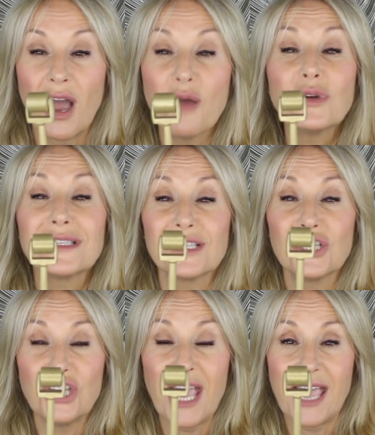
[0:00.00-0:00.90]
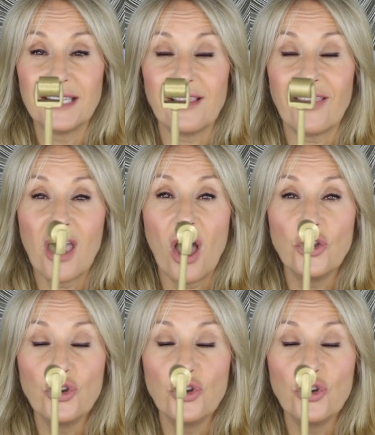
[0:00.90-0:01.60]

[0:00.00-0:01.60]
I would suggest that they are